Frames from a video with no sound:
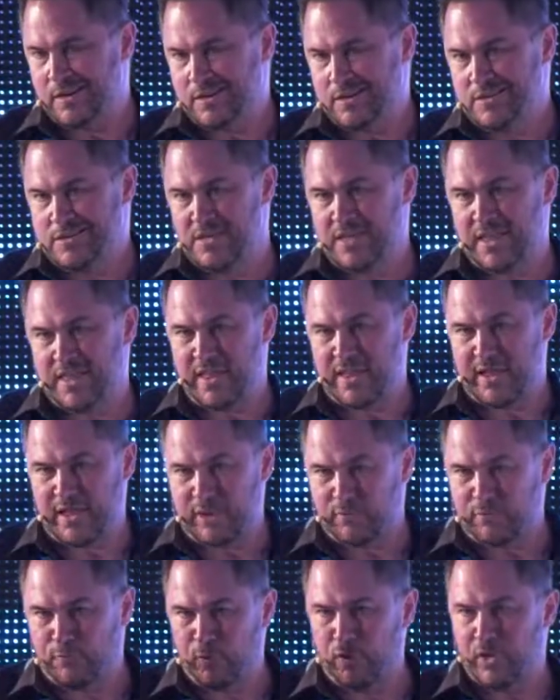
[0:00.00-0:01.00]
so that they
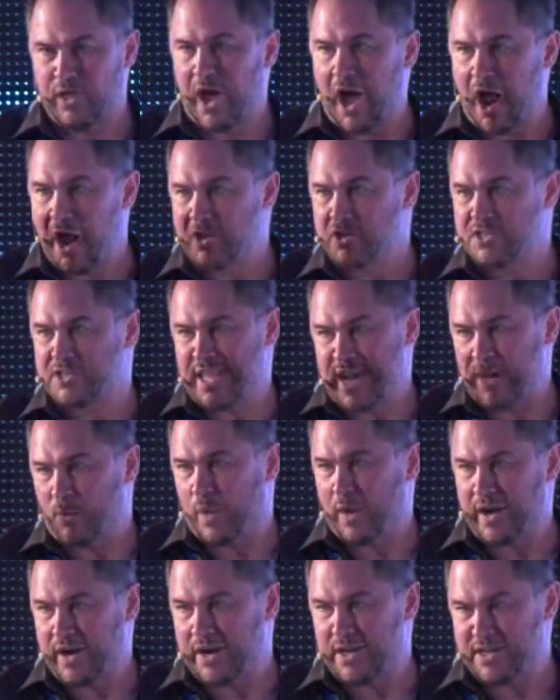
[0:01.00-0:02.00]
can fully understand
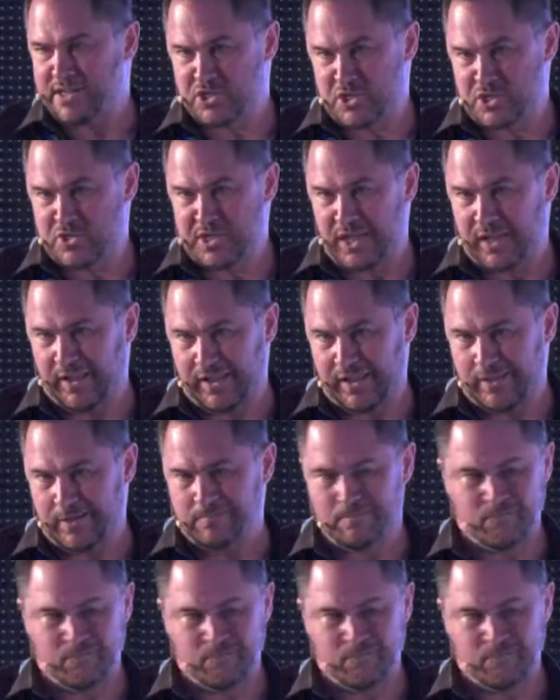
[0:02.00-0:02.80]
what it is you're selling.